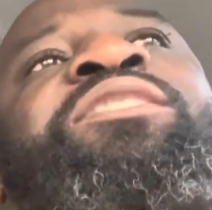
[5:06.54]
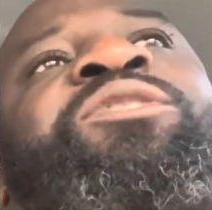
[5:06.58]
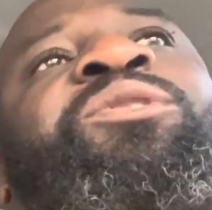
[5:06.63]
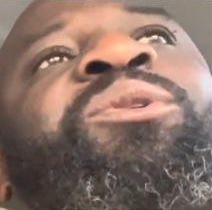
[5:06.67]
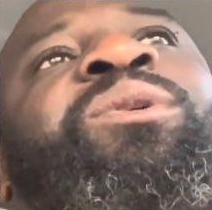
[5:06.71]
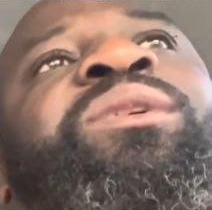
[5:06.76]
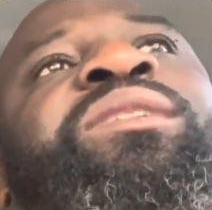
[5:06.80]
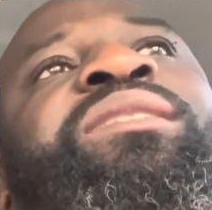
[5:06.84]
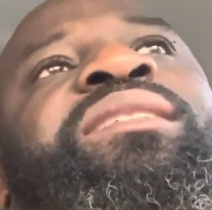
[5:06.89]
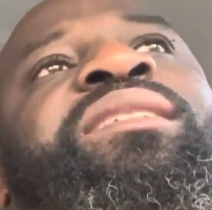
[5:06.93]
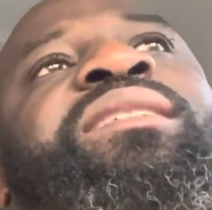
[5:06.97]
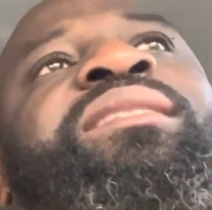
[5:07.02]

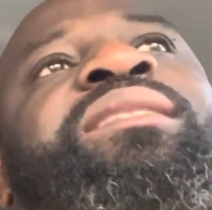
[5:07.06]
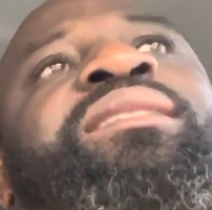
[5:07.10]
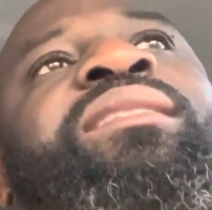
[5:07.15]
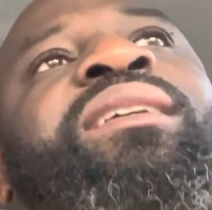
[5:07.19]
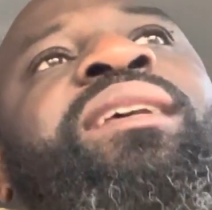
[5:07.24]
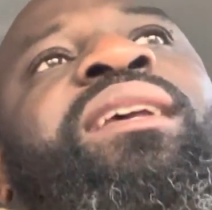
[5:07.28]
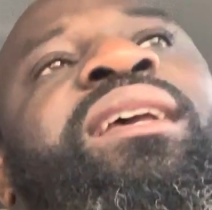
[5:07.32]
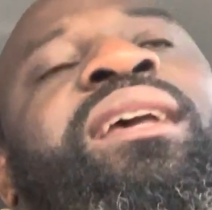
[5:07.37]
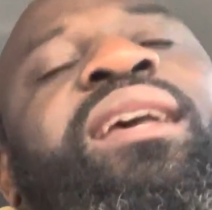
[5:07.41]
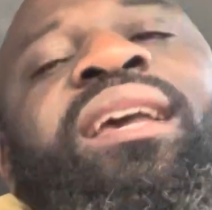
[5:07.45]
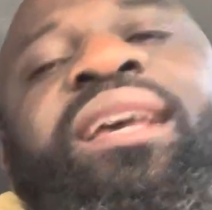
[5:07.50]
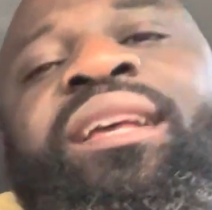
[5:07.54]
sources
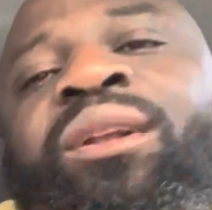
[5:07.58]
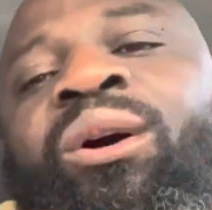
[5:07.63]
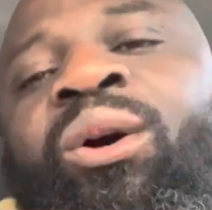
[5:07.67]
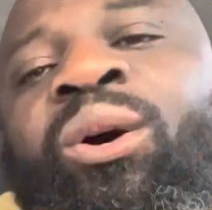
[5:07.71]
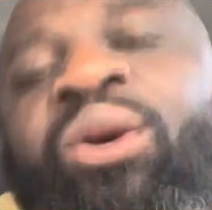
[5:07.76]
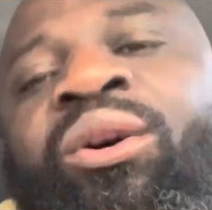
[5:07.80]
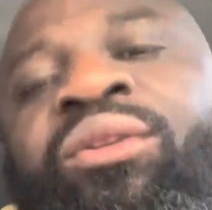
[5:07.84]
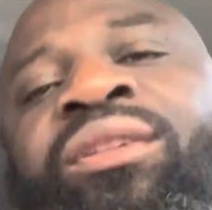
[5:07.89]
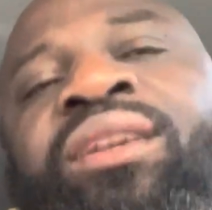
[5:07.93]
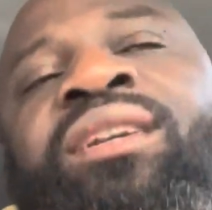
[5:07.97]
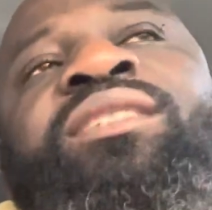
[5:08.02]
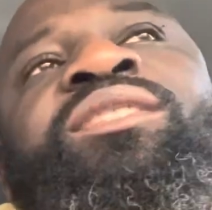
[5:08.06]
and
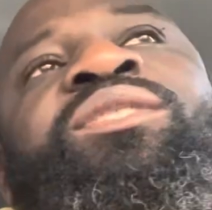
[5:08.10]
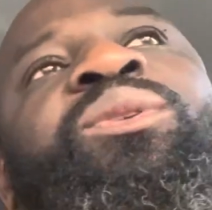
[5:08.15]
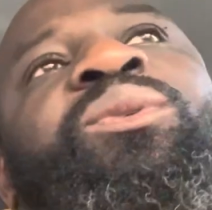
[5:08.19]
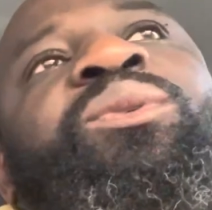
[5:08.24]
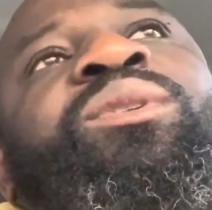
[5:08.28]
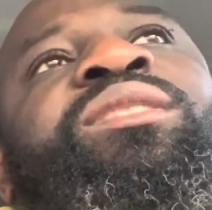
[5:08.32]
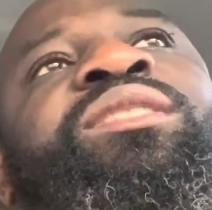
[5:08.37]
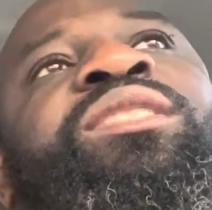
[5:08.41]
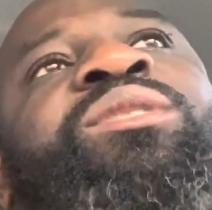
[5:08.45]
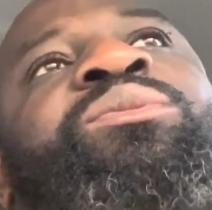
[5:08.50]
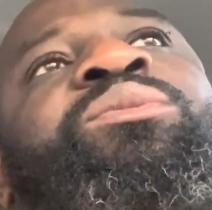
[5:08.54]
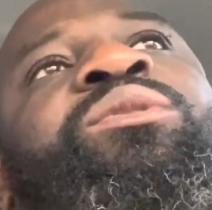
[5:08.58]
all their
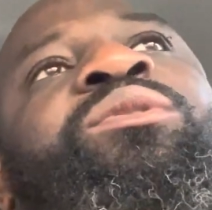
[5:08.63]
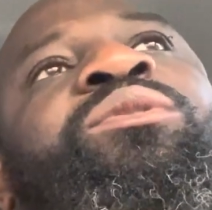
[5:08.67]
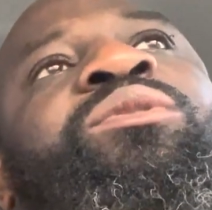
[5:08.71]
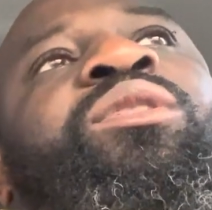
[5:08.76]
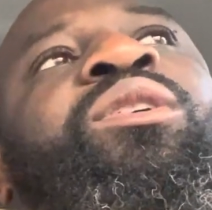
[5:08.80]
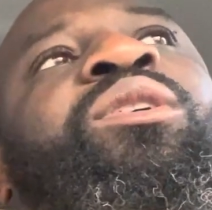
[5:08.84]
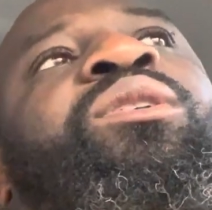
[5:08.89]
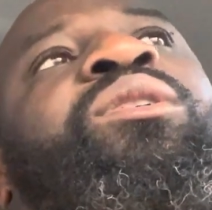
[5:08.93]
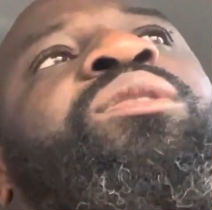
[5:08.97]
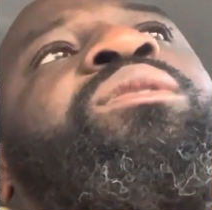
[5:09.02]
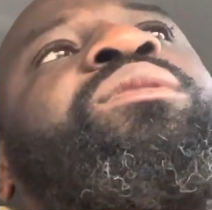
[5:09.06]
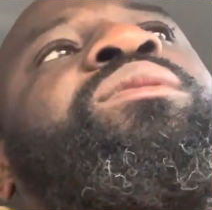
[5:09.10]
sources were
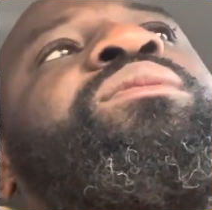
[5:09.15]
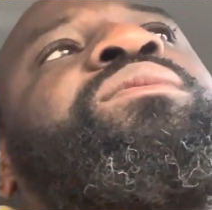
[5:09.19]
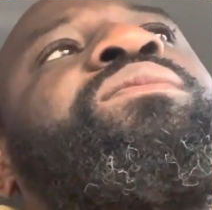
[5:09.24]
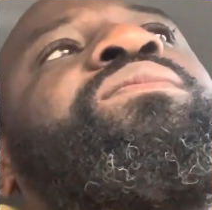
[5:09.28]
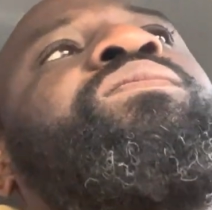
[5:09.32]
wrong.